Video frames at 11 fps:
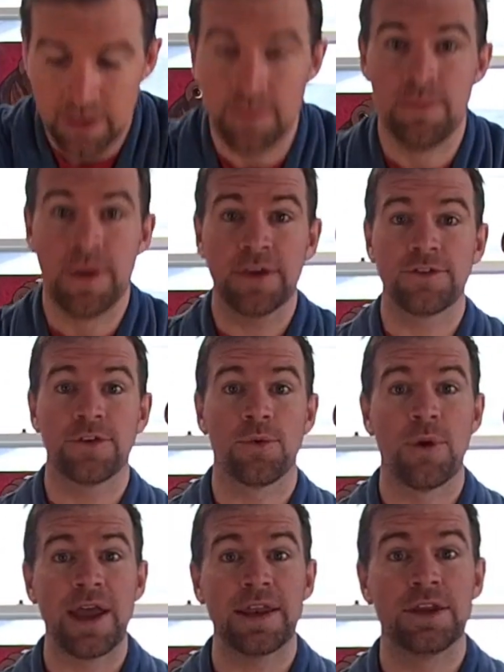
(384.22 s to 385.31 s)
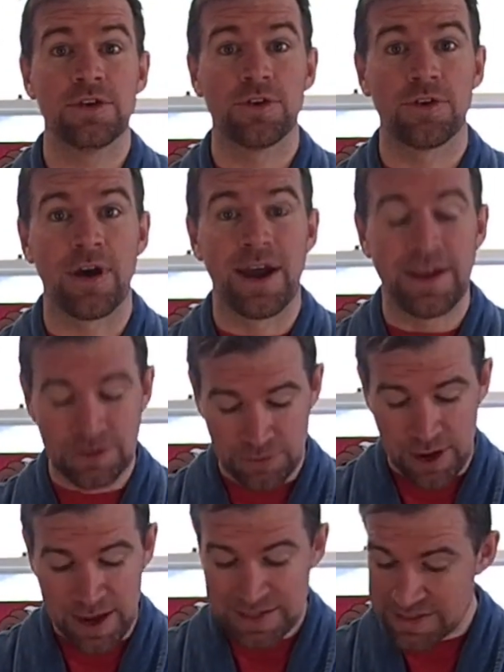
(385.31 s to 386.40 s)
Mix your wet and your
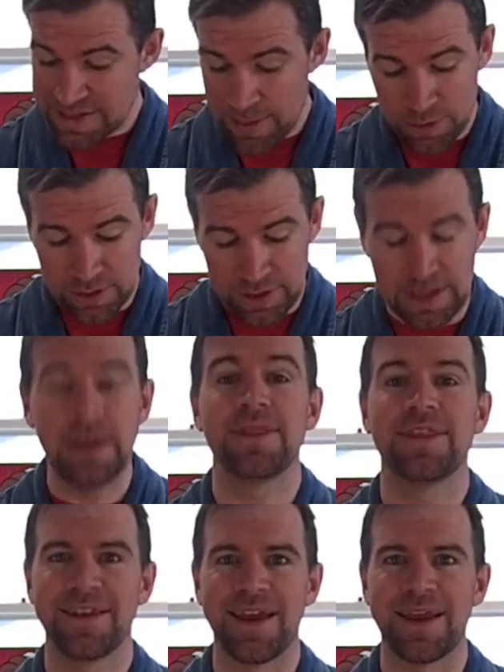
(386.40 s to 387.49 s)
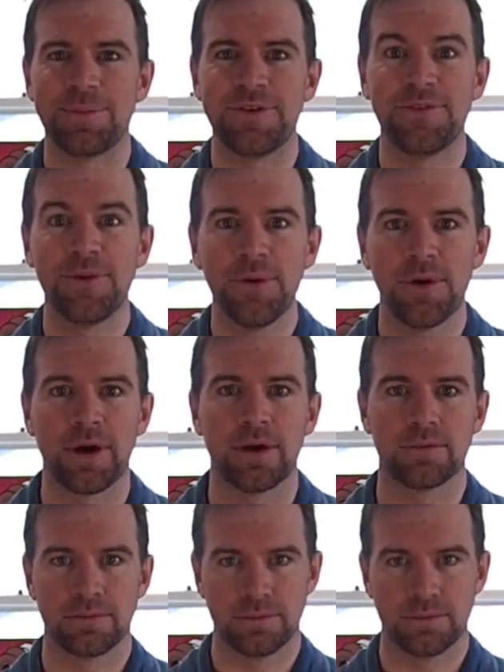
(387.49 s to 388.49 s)
dry separately the night before.